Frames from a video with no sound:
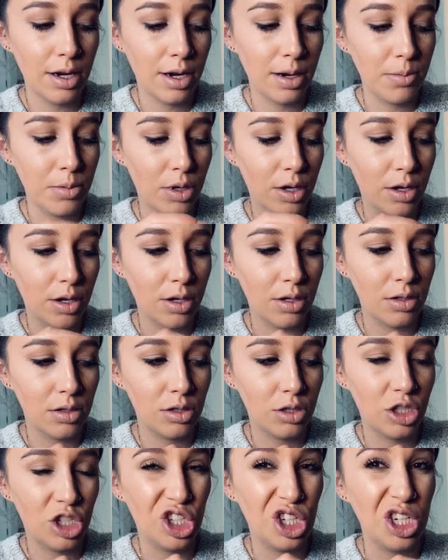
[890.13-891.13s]
I'm not
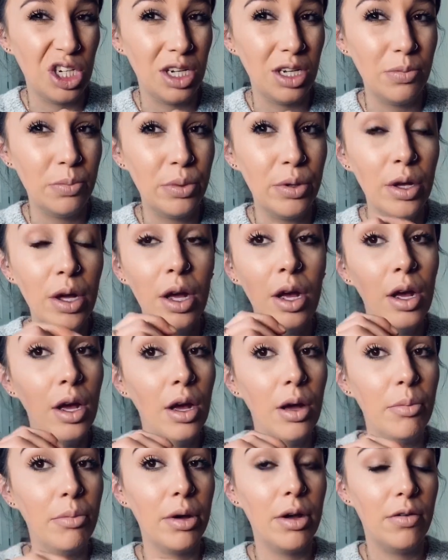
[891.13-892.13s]
cheap,
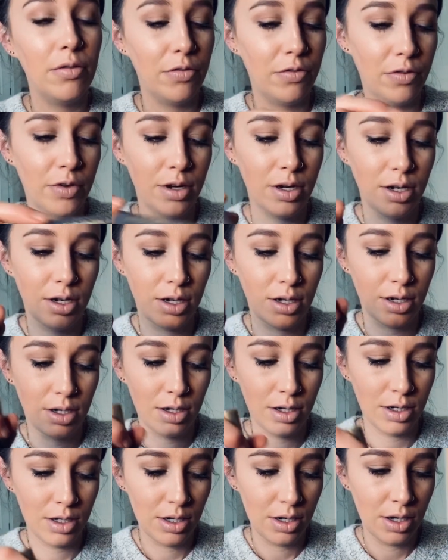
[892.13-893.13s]
but for